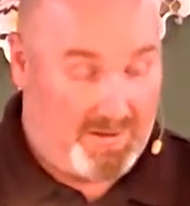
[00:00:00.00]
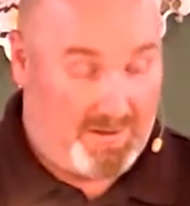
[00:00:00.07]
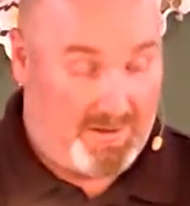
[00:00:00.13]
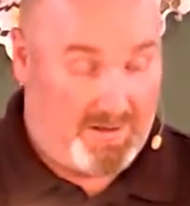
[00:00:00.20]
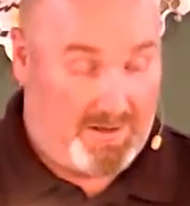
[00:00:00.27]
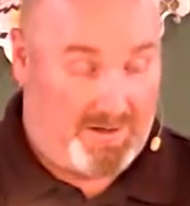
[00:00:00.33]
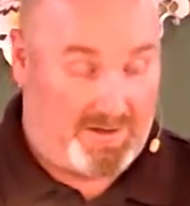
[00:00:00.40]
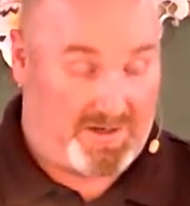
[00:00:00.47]

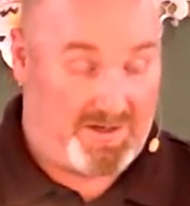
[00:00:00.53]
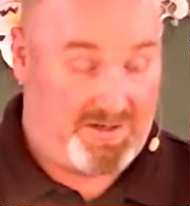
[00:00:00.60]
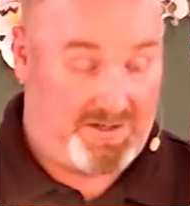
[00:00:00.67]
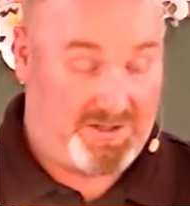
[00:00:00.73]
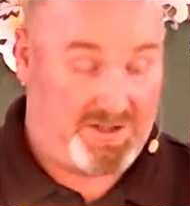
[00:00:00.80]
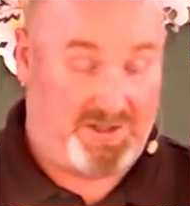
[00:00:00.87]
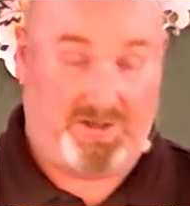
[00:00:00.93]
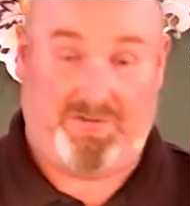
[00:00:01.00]
The
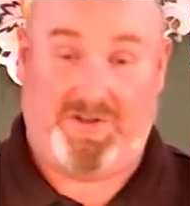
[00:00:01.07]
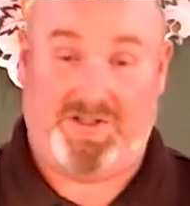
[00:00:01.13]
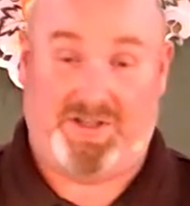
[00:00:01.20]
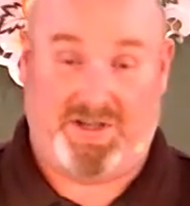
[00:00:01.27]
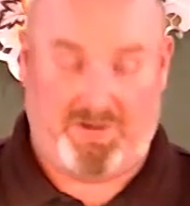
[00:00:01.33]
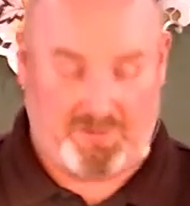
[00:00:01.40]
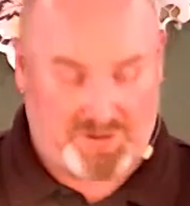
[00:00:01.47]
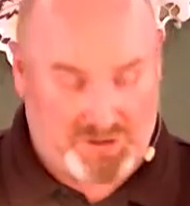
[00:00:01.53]
condition of the
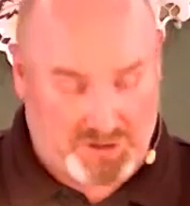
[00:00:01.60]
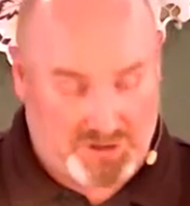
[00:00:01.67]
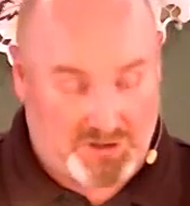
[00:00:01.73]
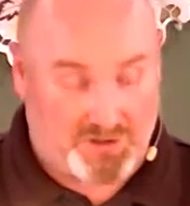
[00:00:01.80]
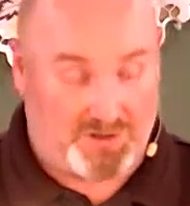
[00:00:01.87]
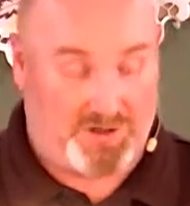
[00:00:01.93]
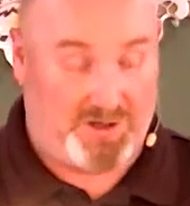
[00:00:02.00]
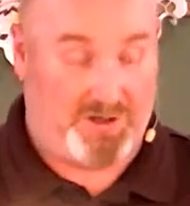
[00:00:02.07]
sea, it was
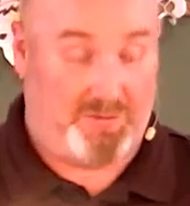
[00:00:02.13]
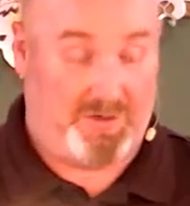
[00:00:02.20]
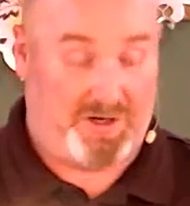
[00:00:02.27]
churned up.